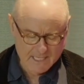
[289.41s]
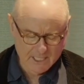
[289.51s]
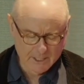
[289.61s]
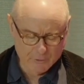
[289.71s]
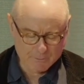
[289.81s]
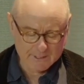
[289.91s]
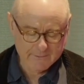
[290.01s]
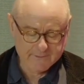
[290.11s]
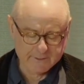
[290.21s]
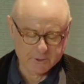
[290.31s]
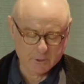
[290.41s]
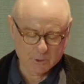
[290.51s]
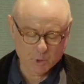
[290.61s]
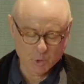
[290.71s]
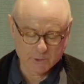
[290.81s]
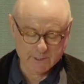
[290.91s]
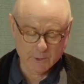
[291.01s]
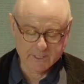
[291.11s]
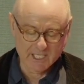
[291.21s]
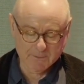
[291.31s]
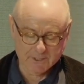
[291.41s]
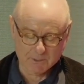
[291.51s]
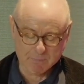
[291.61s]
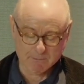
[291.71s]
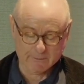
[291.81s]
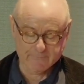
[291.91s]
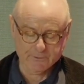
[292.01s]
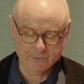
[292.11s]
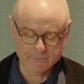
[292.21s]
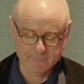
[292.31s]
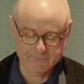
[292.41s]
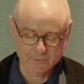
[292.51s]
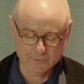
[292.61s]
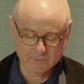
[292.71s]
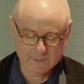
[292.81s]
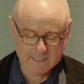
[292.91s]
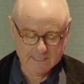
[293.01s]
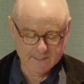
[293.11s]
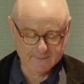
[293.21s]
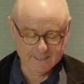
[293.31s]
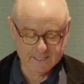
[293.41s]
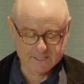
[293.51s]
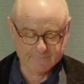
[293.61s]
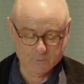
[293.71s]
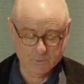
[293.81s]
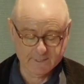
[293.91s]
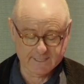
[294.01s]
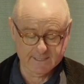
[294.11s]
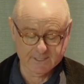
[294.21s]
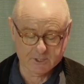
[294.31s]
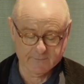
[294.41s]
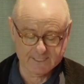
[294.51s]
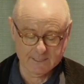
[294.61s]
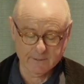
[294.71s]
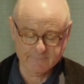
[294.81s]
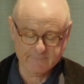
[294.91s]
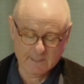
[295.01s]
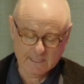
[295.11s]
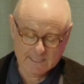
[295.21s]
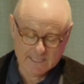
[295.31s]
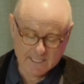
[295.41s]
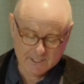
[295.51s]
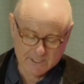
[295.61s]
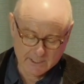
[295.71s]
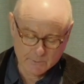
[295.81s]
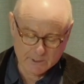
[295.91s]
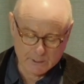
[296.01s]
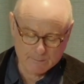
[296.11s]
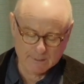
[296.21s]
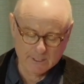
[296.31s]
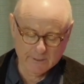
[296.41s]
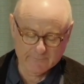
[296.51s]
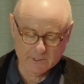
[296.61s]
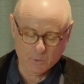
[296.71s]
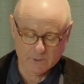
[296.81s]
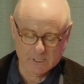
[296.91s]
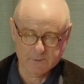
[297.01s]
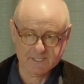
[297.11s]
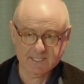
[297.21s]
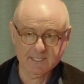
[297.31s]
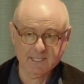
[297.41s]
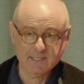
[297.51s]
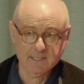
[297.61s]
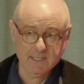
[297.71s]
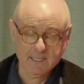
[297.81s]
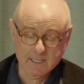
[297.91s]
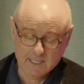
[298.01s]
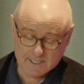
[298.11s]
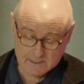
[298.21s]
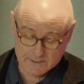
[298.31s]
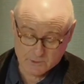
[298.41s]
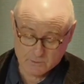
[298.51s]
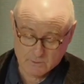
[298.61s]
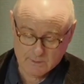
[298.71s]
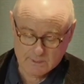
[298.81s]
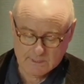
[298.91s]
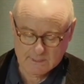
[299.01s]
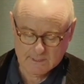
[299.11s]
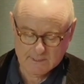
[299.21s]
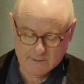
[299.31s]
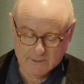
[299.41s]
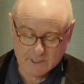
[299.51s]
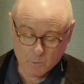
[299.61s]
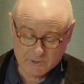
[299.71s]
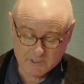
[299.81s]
If you believe that the Donald Horne who came into public view in the last 4 decades of his life genuinely believed in what he was saying, as I do, then what to